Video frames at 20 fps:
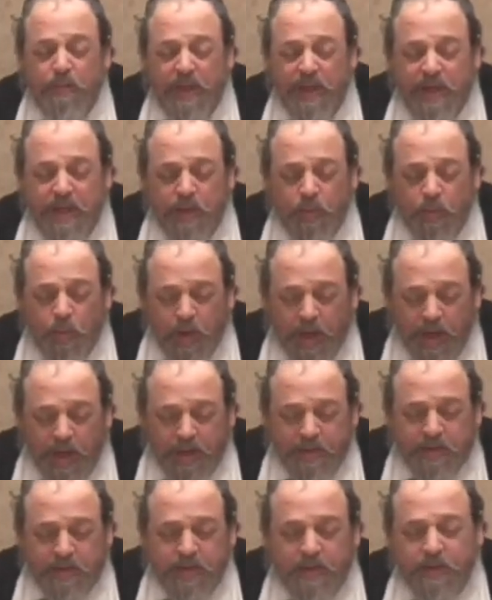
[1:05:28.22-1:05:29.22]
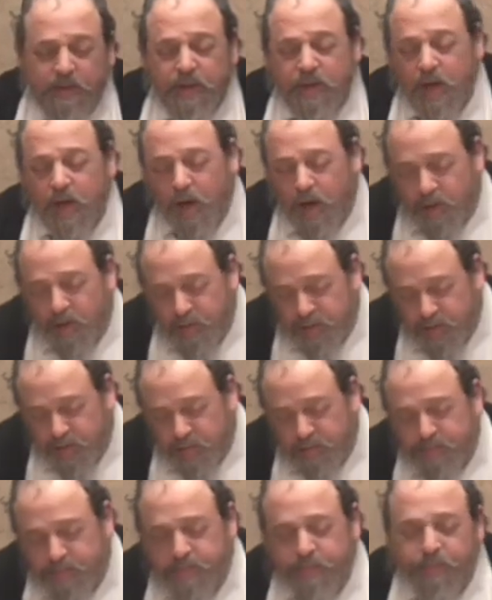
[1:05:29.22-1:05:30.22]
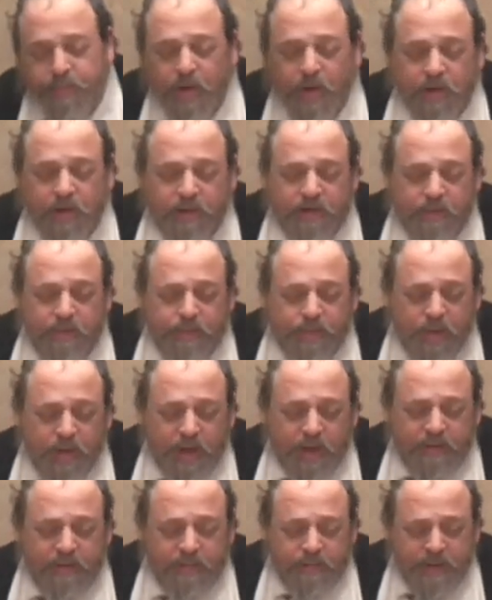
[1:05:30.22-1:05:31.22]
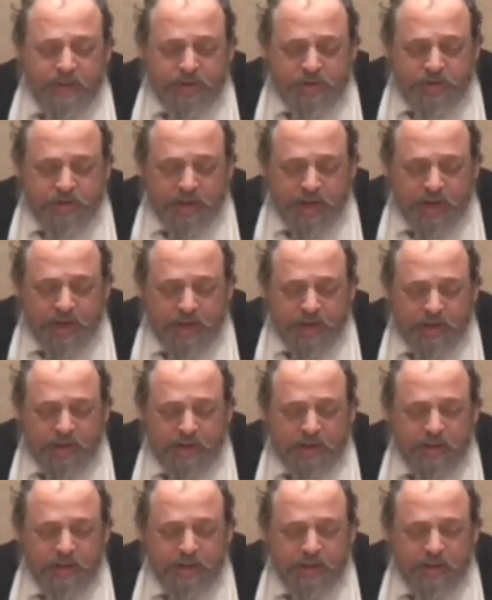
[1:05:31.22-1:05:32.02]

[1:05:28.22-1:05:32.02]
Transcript: Meaning what? The kardum part of the Mishnah